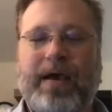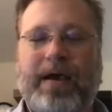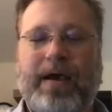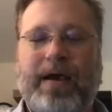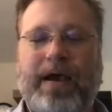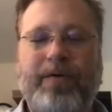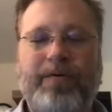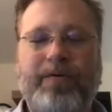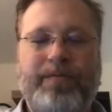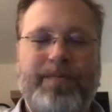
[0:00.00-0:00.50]

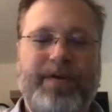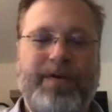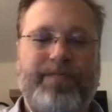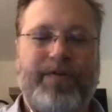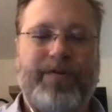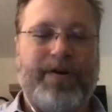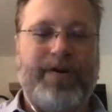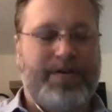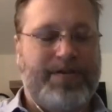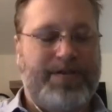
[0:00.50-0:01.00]
I would be
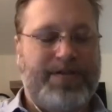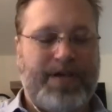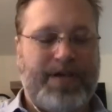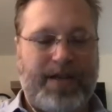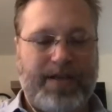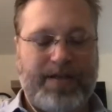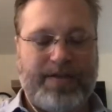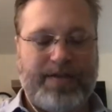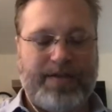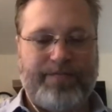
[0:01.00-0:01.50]
very
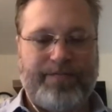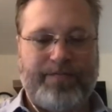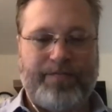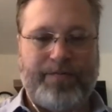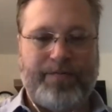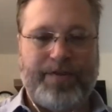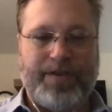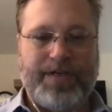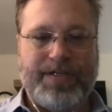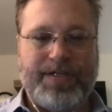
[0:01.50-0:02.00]
excited
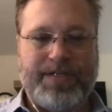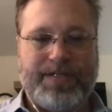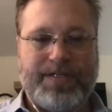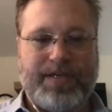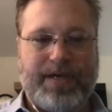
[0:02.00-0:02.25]
for this.